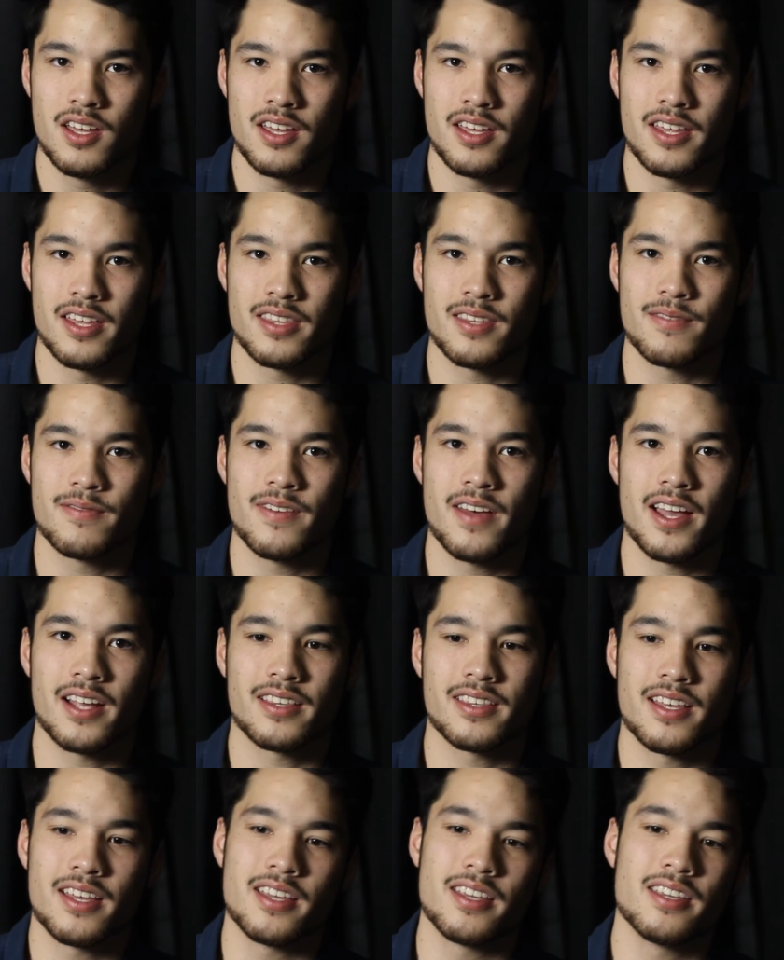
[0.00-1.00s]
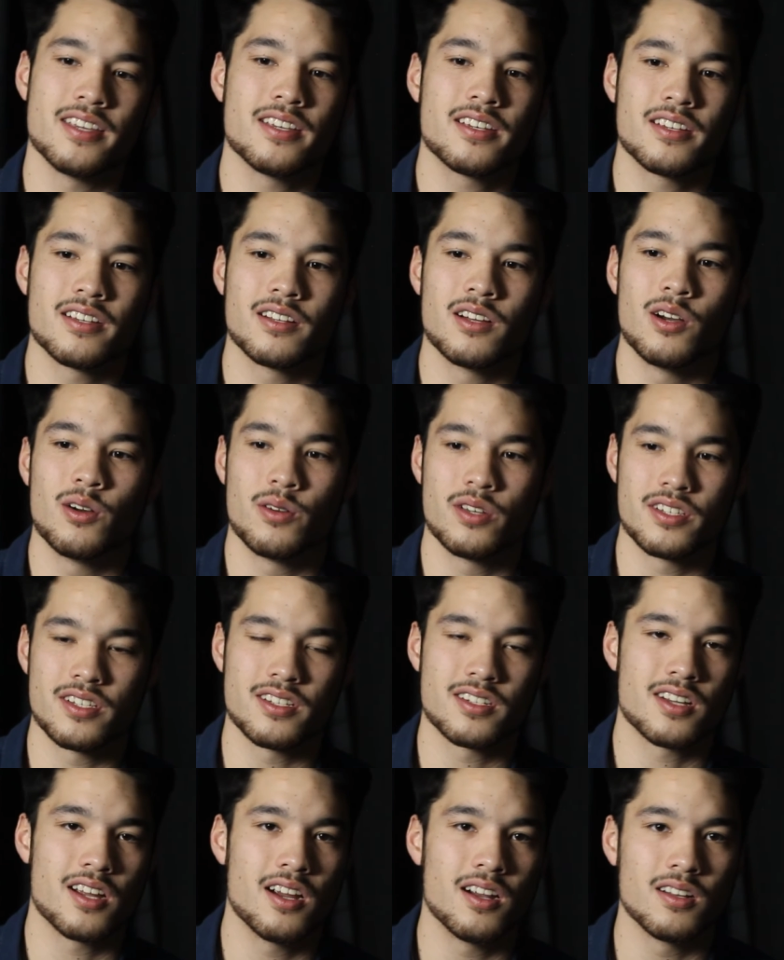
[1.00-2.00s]
And the fact that he could go his
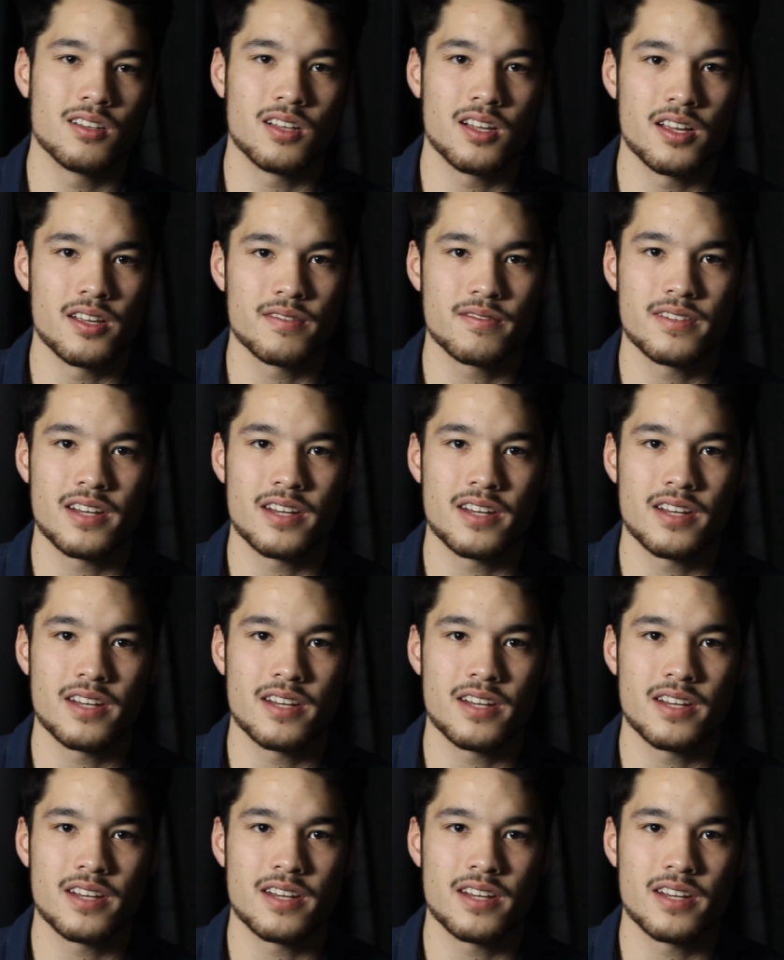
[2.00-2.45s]
entire life